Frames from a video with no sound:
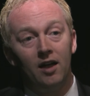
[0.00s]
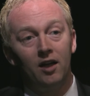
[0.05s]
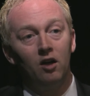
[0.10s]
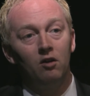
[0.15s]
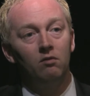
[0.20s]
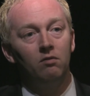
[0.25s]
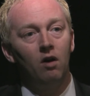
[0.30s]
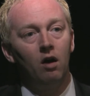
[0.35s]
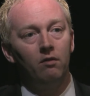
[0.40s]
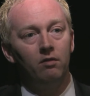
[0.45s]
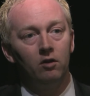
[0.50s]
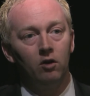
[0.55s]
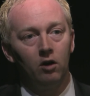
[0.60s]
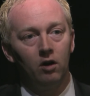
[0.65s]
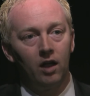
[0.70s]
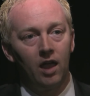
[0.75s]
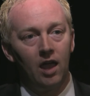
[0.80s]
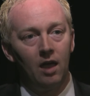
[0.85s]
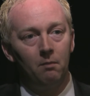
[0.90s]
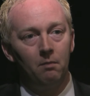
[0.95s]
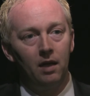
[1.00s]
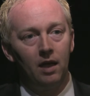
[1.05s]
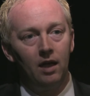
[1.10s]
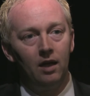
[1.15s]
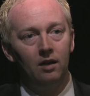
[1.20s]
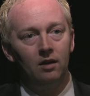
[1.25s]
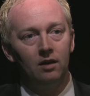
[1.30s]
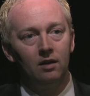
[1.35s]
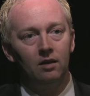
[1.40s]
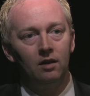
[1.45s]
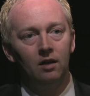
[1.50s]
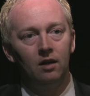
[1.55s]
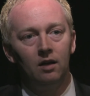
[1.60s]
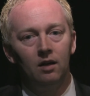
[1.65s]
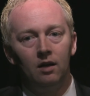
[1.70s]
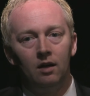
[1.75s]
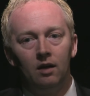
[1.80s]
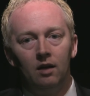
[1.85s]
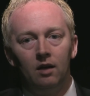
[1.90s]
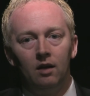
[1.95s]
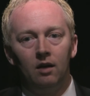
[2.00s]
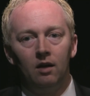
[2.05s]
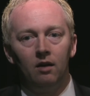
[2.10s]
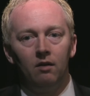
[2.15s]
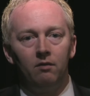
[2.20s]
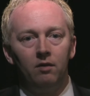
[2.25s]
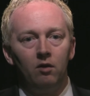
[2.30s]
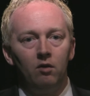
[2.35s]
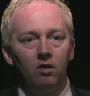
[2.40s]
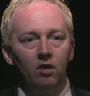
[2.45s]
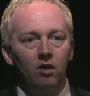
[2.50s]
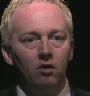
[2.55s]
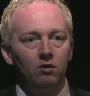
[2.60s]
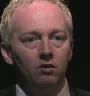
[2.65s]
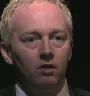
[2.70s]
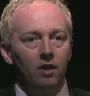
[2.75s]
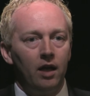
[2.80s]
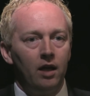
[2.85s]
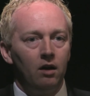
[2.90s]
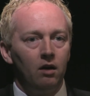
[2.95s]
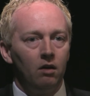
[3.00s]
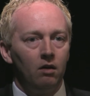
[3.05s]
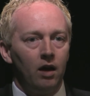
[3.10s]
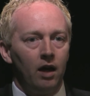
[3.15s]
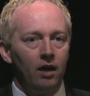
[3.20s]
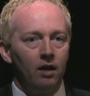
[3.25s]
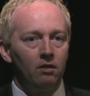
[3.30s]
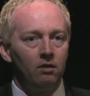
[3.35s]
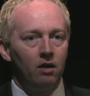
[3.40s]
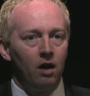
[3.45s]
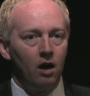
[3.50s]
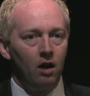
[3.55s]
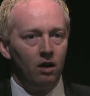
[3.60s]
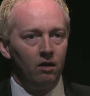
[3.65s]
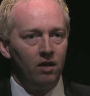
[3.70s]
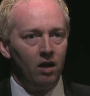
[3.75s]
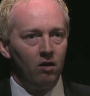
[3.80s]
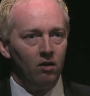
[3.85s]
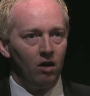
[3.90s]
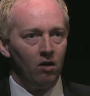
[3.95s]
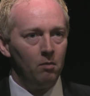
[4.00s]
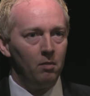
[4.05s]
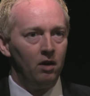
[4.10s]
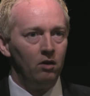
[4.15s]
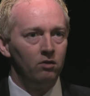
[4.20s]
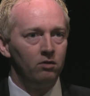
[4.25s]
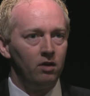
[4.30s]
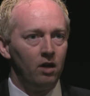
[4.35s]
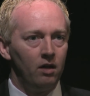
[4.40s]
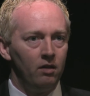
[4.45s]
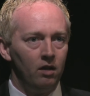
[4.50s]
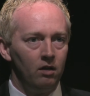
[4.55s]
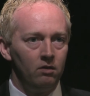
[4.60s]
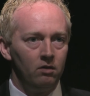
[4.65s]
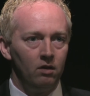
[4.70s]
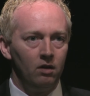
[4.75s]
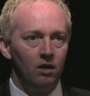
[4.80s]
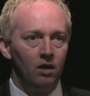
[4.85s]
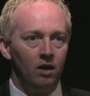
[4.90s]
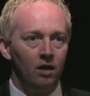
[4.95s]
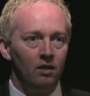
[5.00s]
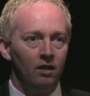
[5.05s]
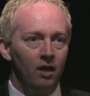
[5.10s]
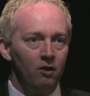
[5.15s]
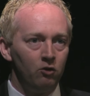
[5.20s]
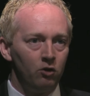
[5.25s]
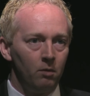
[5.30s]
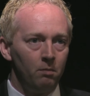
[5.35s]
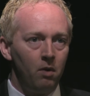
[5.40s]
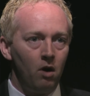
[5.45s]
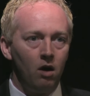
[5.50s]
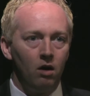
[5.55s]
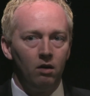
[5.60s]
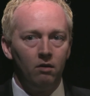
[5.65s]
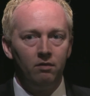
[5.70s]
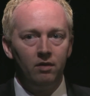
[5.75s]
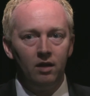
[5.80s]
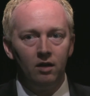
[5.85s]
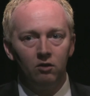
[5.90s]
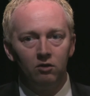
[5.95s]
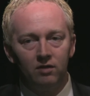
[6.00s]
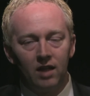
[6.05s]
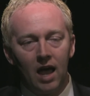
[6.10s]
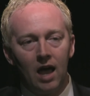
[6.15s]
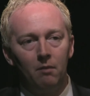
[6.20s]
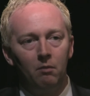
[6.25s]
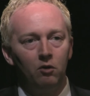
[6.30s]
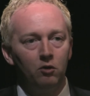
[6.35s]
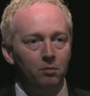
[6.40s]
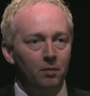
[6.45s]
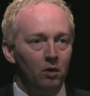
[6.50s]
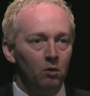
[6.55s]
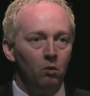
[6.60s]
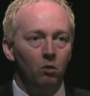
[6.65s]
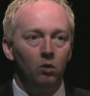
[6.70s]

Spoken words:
got involved in her campaign, and a few years later, I got tired of hearing everybody say that unless you're part of the establishment in